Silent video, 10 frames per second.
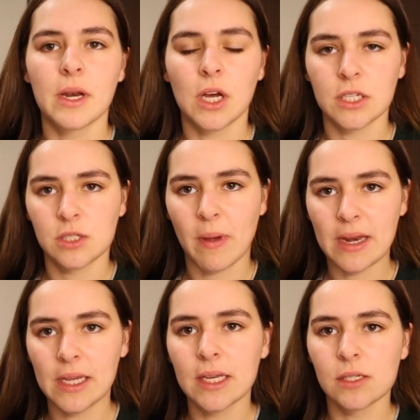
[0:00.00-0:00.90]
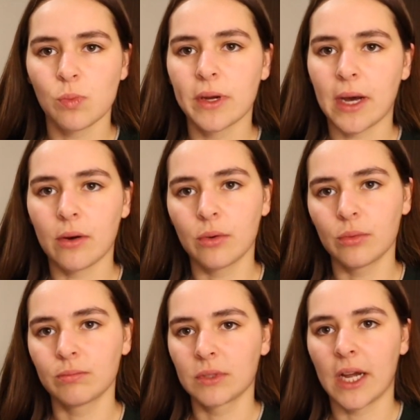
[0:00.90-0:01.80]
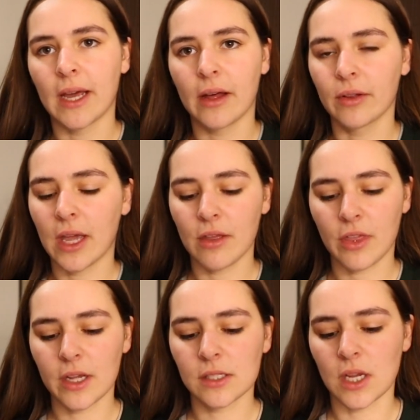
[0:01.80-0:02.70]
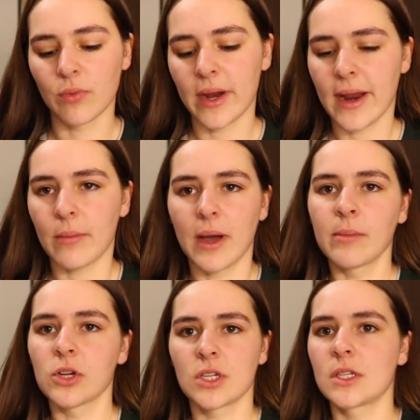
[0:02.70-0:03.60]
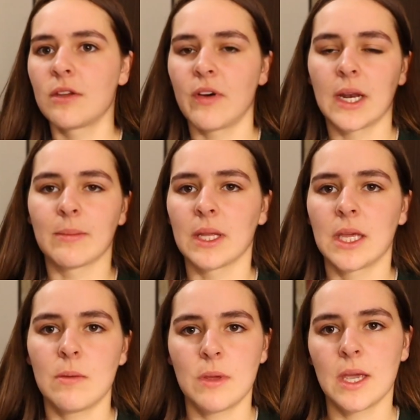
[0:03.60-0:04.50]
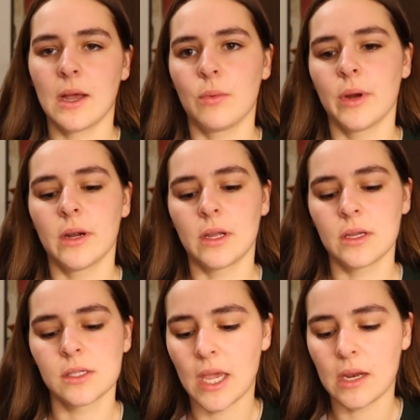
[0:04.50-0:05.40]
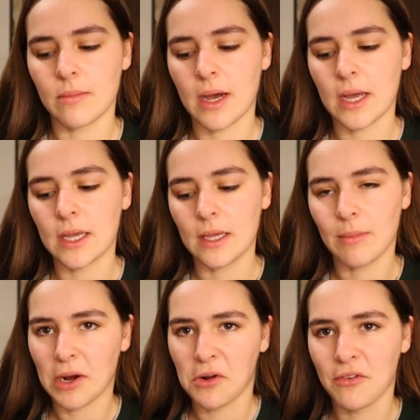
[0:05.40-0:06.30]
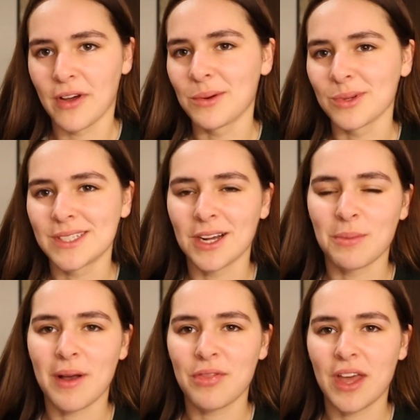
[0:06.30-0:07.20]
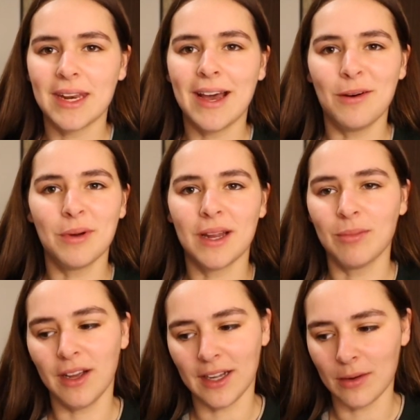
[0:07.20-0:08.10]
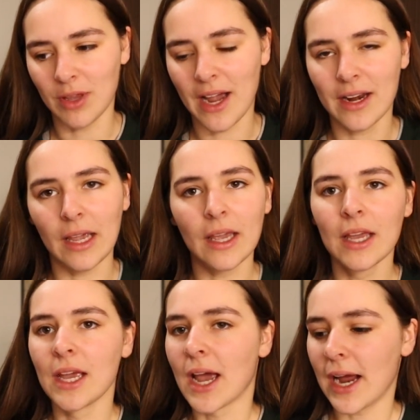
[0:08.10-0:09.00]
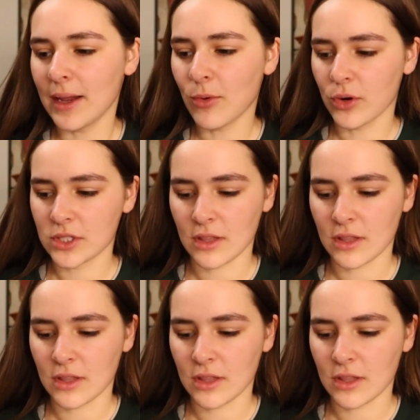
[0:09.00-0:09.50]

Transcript: not spending is when I'll kind of allocate things. And right now my emergency fund, I'm like keeping it where it is, and my medical fund, we'll talk about that now, but I'm not going to be adding any more into